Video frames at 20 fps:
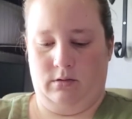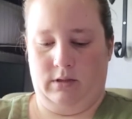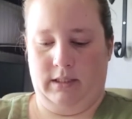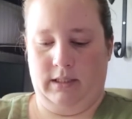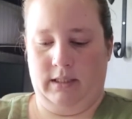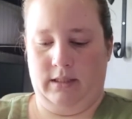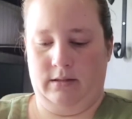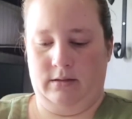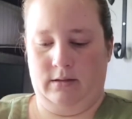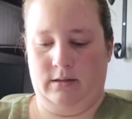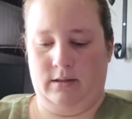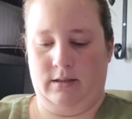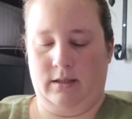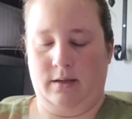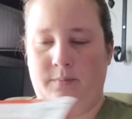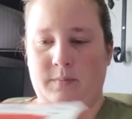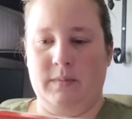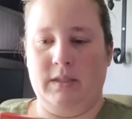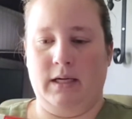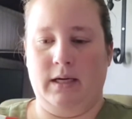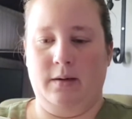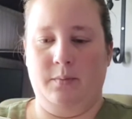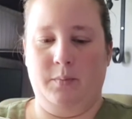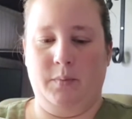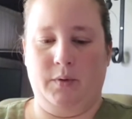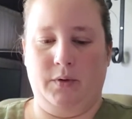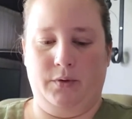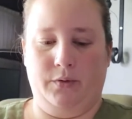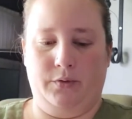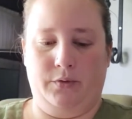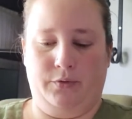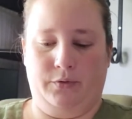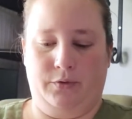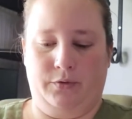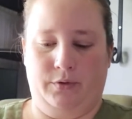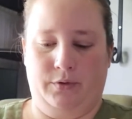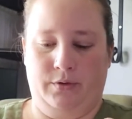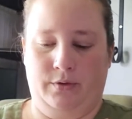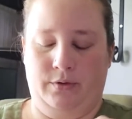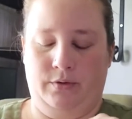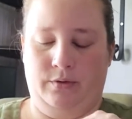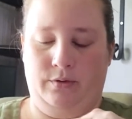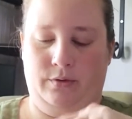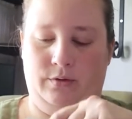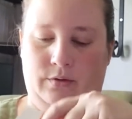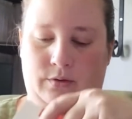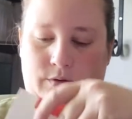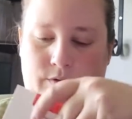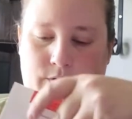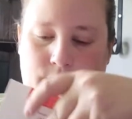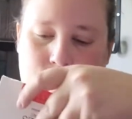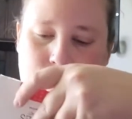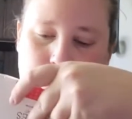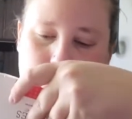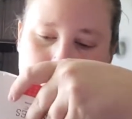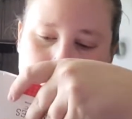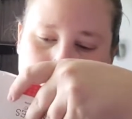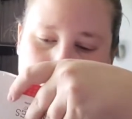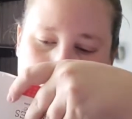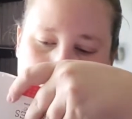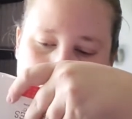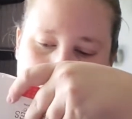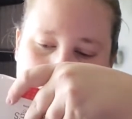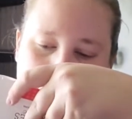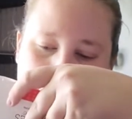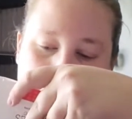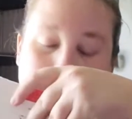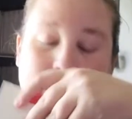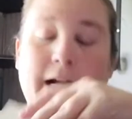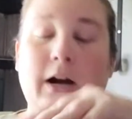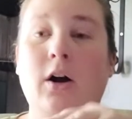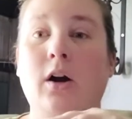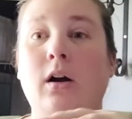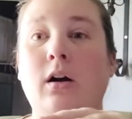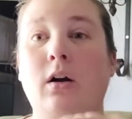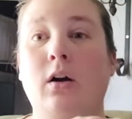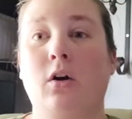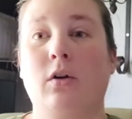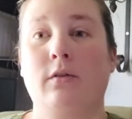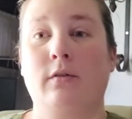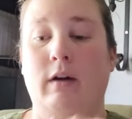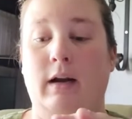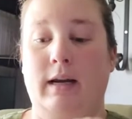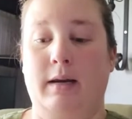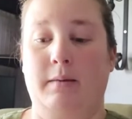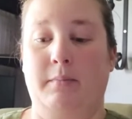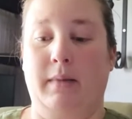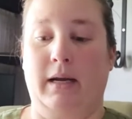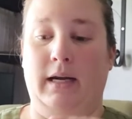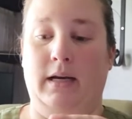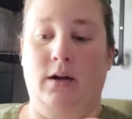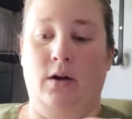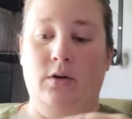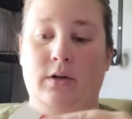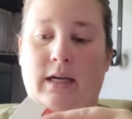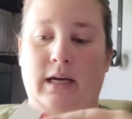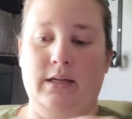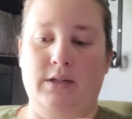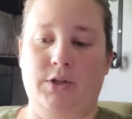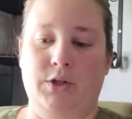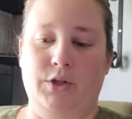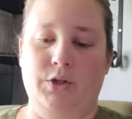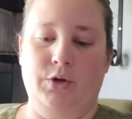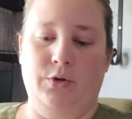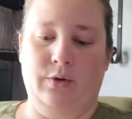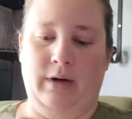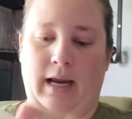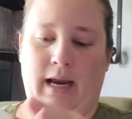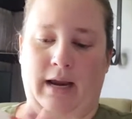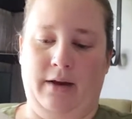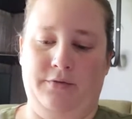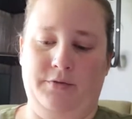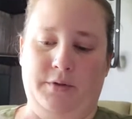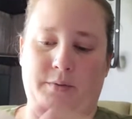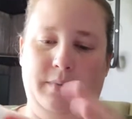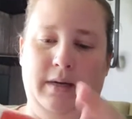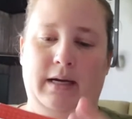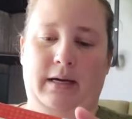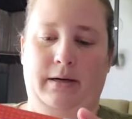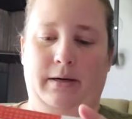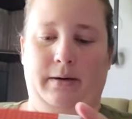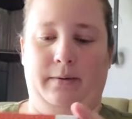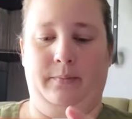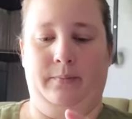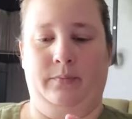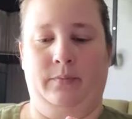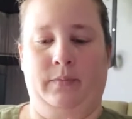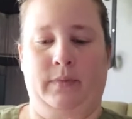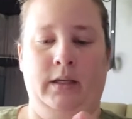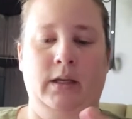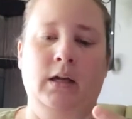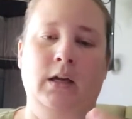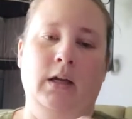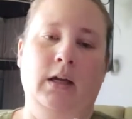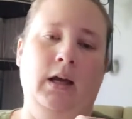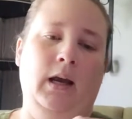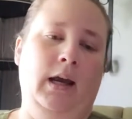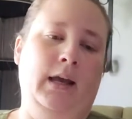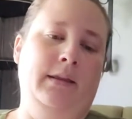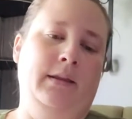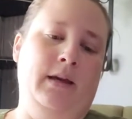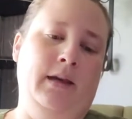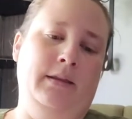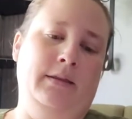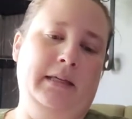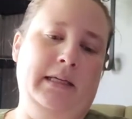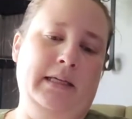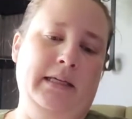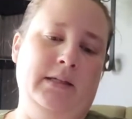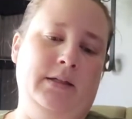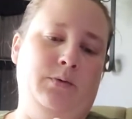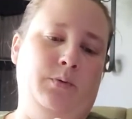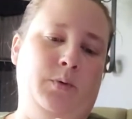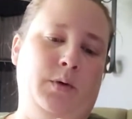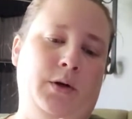in some type of... They are already made. Okay, so you don't have to make them. And then these